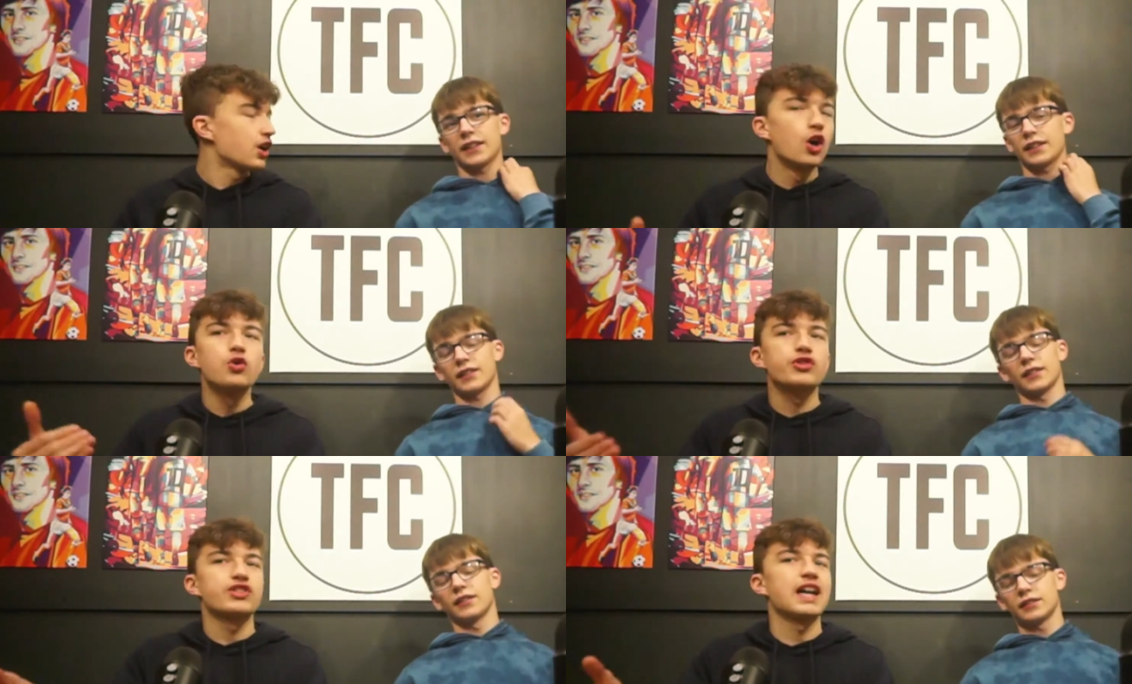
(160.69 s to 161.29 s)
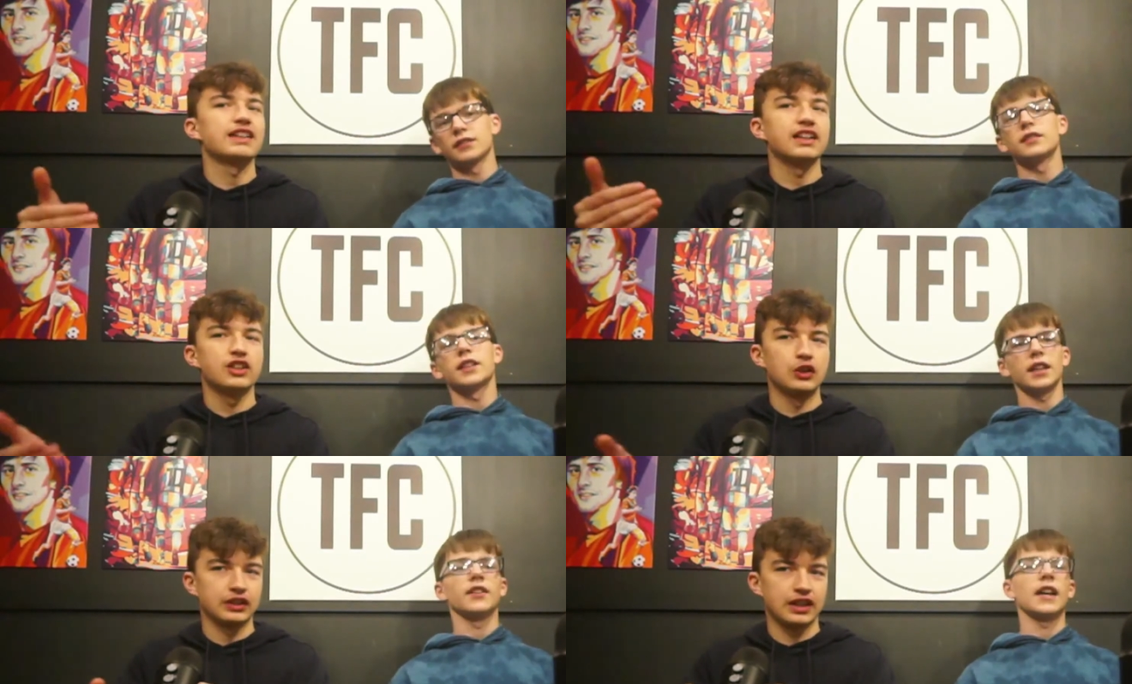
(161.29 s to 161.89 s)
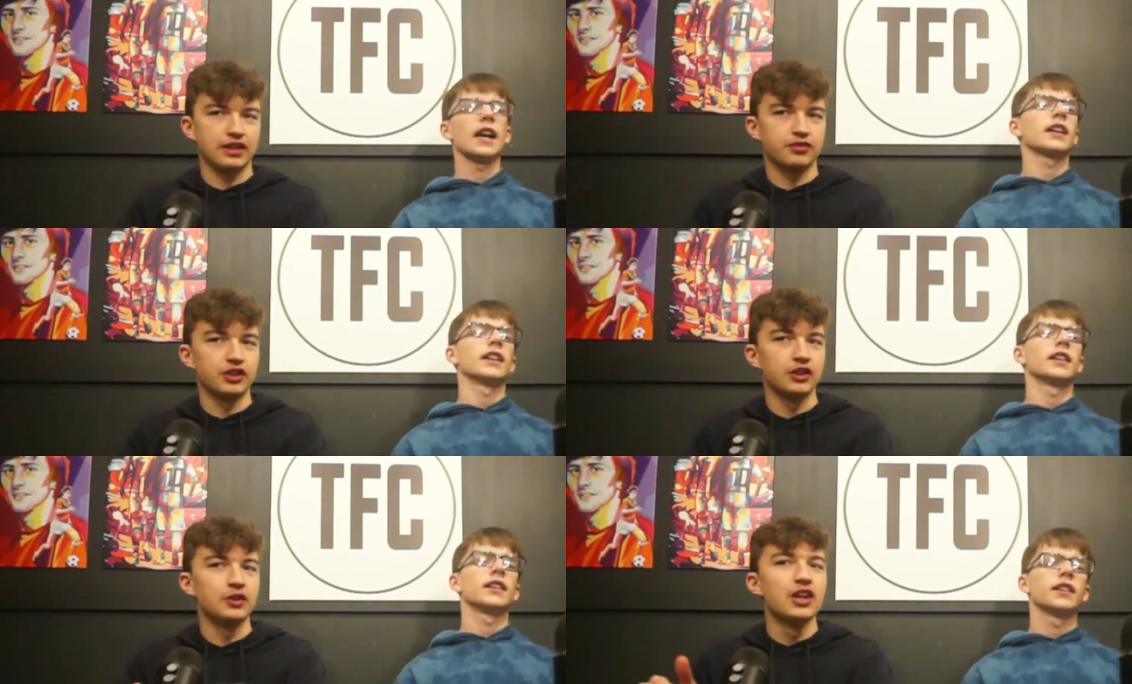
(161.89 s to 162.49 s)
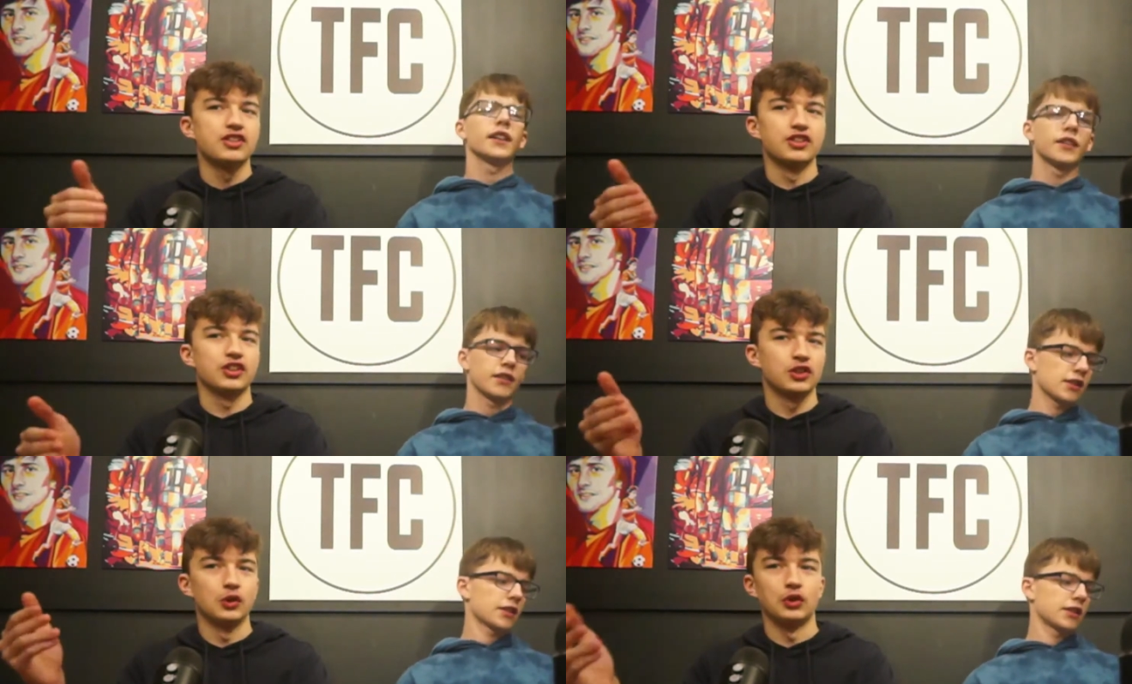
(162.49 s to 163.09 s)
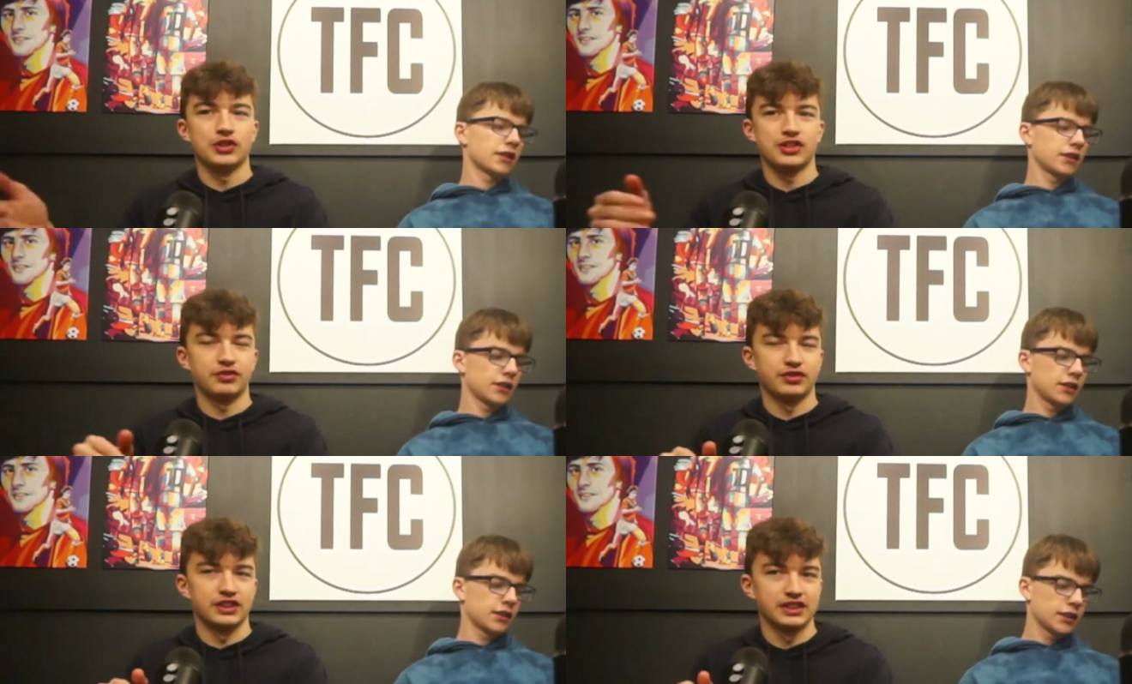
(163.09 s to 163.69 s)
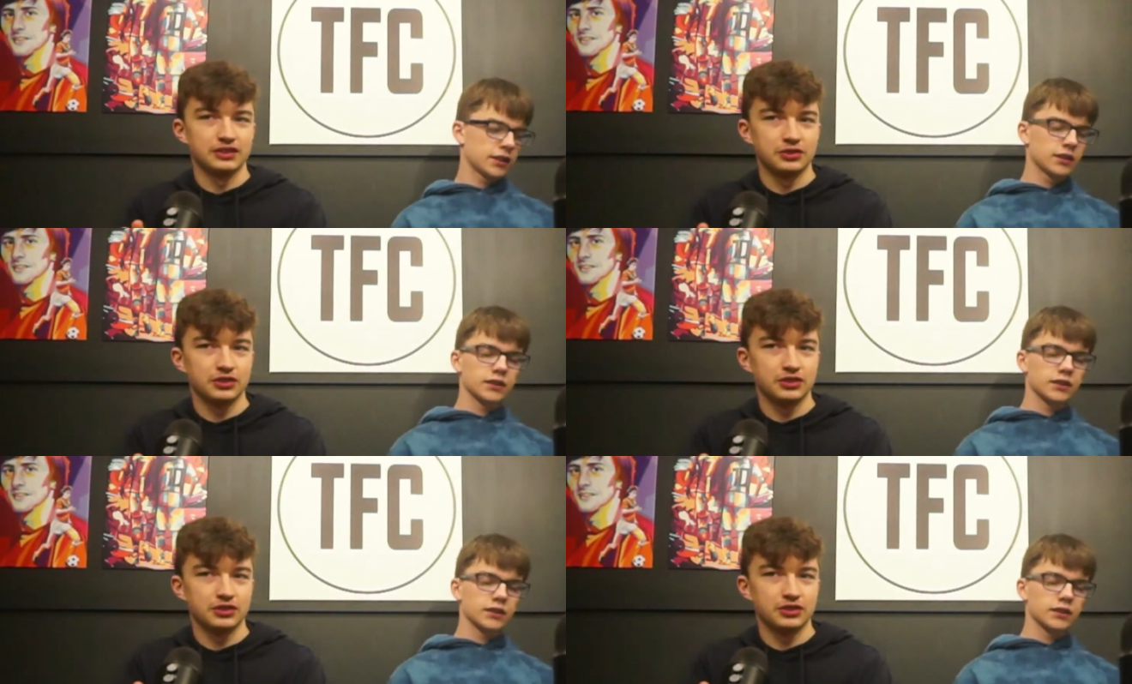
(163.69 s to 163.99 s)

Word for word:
Speaker 1: who's saying they couldn't exactly. get through to exactly. the quarterfinals?